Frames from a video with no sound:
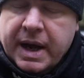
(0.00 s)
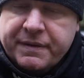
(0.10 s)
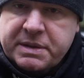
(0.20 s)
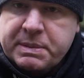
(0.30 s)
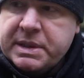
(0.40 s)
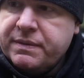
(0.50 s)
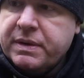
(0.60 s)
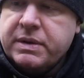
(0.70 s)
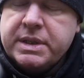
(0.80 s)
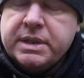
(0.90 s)
I have a specific
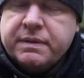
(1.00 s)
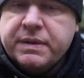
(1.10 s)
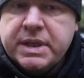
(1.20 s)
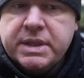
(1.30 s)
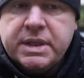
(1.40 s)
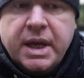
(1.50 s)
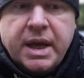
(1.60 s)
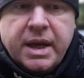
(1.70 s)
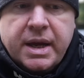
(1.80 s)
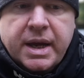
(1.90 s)
reasoning for this.
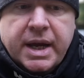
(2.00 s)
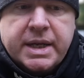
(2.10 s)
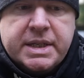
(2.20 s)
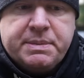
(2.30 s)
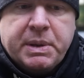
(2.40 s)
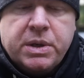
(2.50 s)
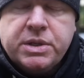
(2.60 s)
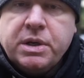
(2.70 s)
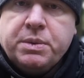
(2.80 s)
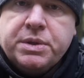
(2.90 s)
And it's
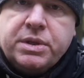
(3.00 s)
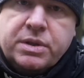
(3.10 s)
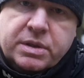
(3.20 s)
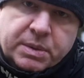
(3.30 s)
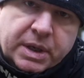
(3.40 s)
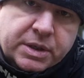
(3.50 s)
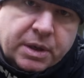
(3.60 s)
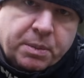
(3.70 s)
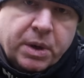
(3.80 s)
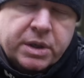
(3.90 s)
because I want to do some
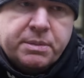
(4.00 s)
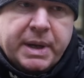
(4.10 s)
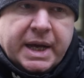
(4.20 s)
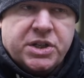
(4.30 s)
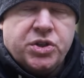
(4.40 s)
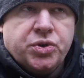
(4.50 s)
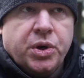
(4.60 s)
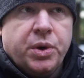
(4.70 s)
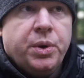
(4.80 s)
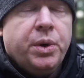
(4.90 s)
nighttime work, some
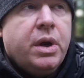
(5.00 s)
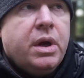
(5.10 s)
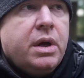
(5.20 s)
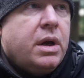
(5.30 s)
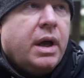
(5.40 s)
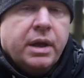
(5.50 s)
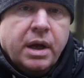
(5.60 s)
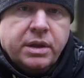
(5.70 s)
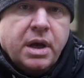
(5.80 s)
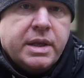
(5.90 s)
astro
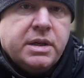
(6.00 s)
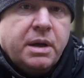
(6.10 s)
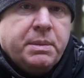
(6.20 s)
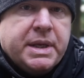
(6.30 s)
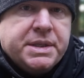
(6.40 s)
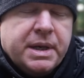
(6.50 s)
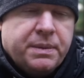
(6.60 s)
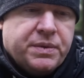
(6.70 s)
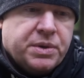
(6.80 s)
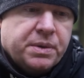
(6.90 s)
and nighttime landscape
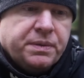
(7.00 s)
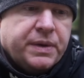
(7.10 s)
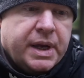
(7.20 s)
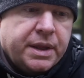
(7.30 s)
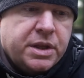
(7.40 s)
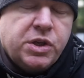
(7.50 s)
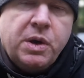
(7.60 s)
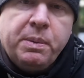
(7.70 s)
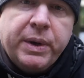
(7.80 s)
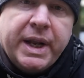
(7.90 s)
photography. And the
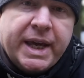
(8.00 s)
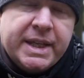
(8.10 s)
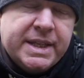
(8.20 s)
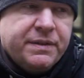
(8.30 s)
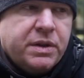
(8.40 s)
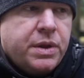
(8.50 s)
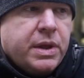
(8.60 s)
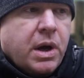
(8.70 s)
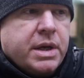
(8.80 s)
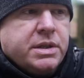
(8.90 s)
2.8, even though
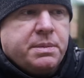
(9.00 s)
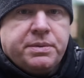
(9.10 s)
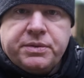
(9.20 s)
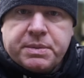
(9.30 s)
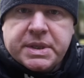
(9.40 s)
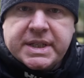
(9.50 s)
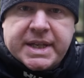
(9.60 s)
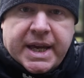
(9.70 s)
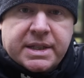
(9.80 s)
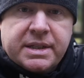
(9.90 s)
the ISO performance
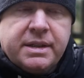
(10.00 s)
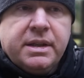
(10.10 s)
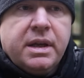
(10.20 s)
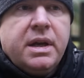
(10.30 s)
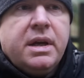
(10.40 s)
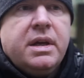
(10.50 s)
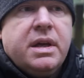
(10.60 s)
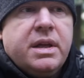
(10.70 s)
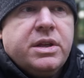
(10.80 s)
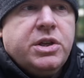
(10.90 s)
is excellent,
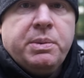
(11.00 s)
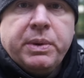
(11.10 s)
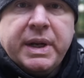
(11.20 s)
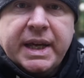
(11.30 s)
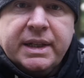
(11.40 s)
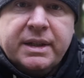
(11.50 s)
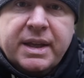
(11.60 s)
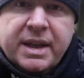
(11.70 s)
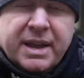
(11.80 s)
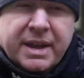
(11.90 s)
the 2.8
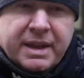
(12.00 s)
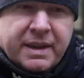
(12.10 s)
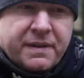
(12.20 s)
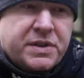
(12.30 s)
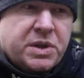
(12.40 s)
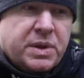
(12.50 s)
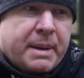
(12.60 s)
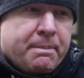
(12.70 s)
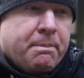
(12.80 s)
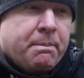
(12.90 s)
gives you that,